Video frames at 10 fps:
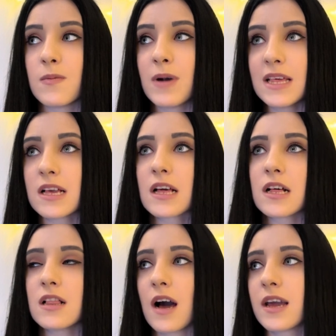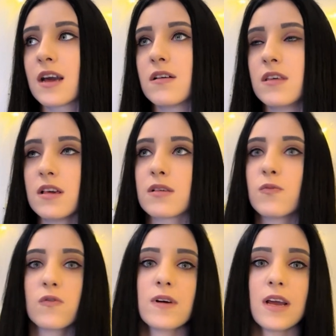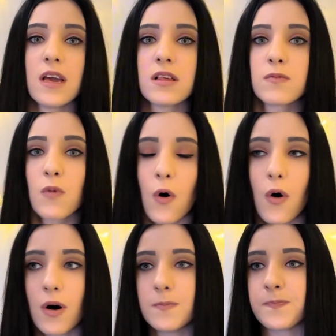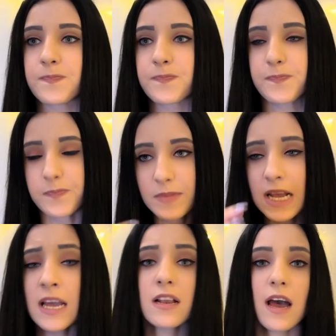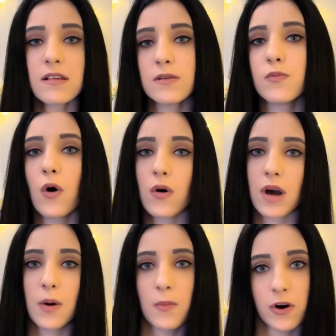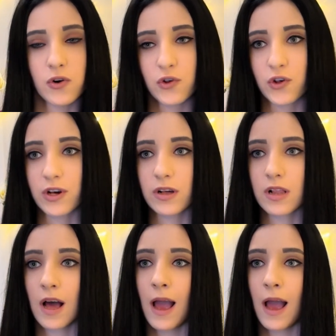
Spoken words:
basically this movie is it has a more commercial,